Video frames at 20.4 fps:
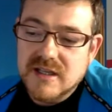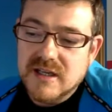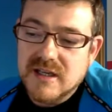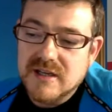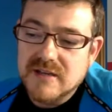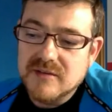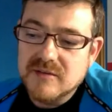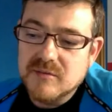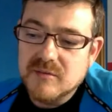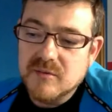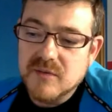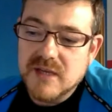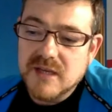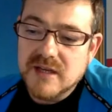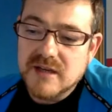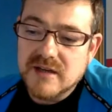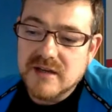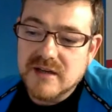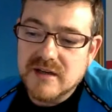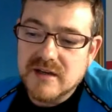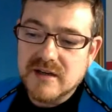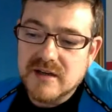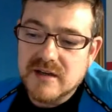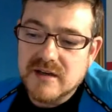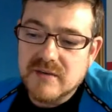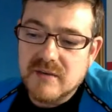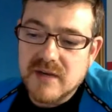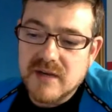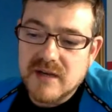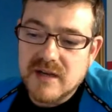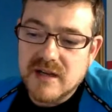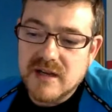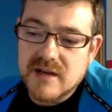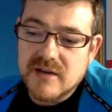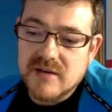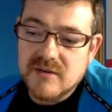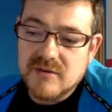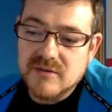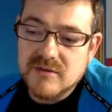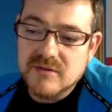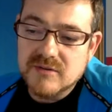And we are right
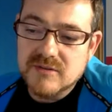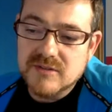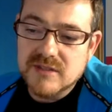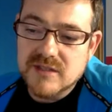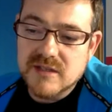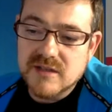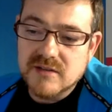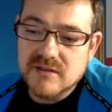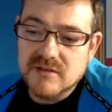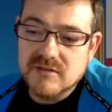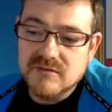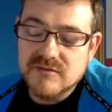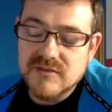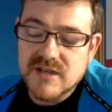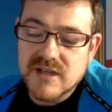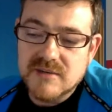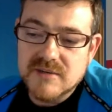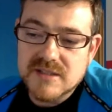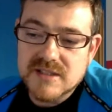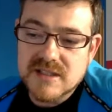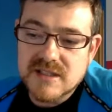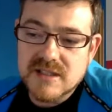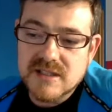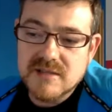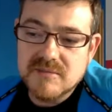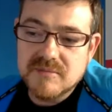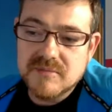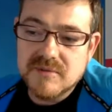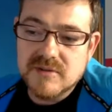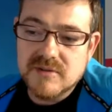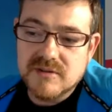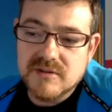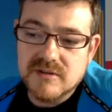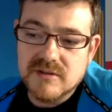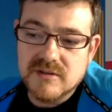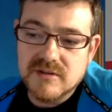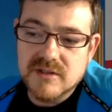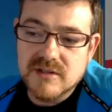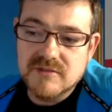now using a lot of JavaScript or other